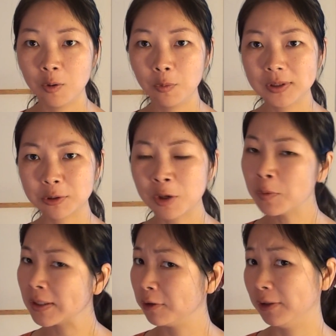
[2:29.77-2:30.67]
What's wrong
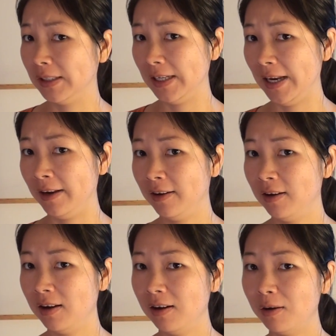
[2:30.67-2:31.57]
with you today?
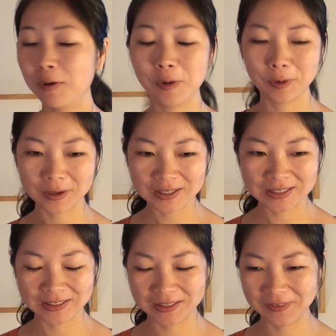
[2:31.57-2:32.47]
Or
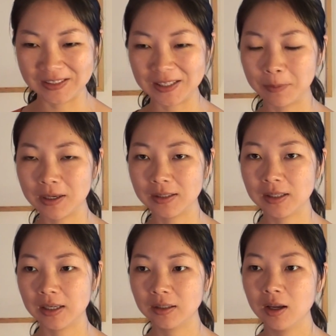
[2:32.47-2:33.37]
even some guy
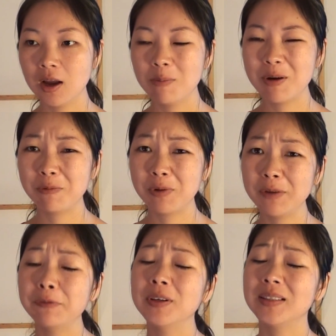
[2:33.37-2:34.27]
said, my
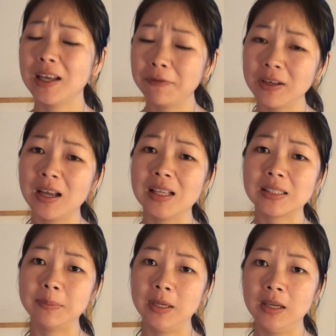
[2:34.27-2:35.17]
wife will definitely
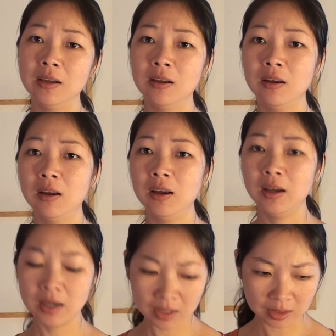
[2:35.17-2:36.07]
ask me,
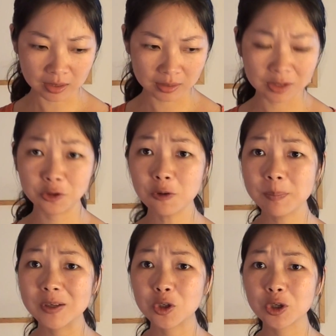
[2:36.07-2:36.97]
hey, did you
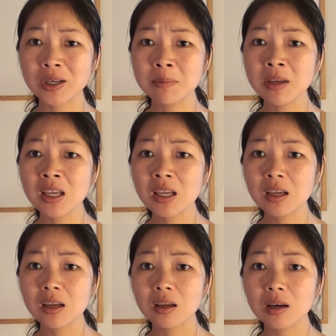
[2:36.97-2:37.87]
betray me?
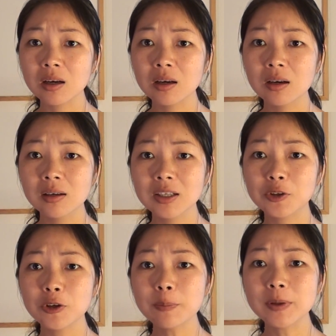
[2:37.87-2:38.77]

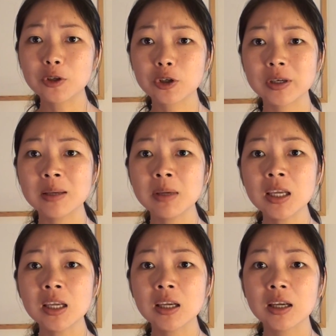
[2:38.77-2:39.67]
Did you betray
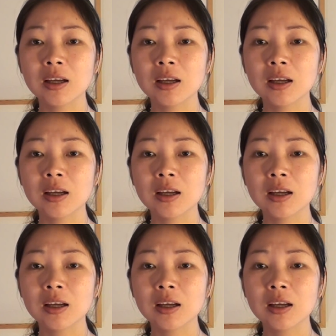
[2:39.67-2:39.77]
me?